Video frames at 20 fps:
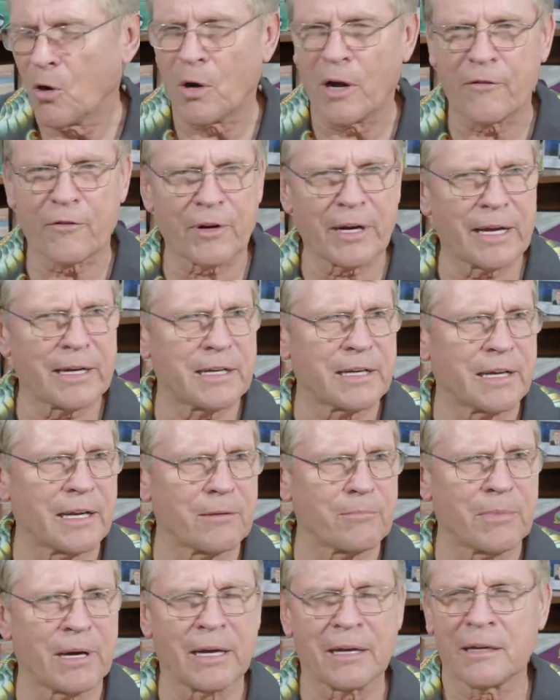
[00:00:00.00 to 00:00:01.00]
Oh, I forgot to
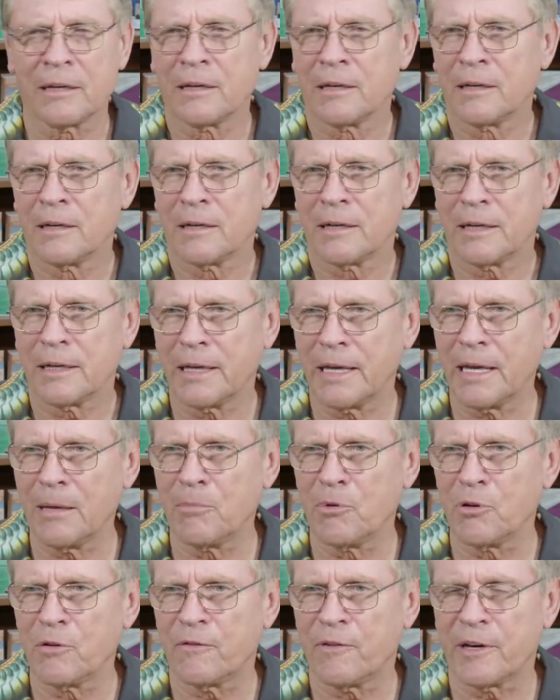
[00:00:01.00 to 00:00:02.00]
get my emu